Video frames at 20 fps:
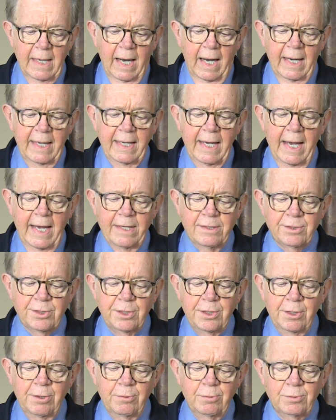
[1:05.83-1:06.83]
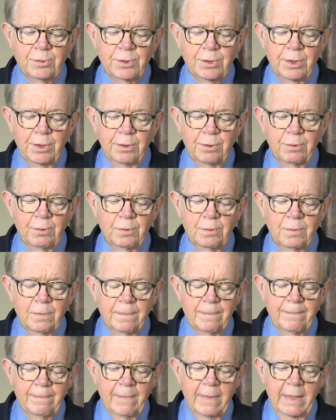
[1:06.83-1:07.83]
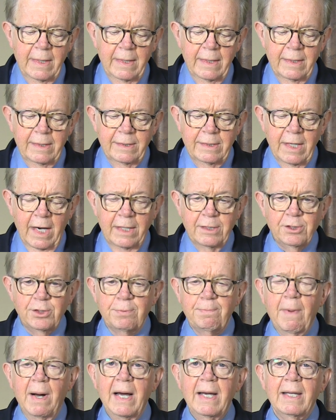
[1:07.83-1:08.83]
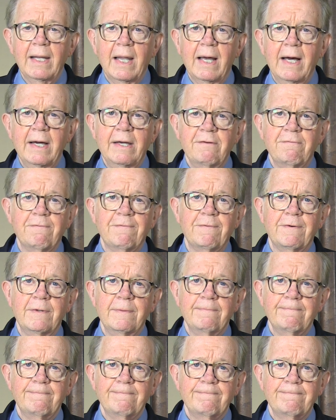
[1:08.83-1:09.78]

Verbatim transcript: I ask you to touch my life.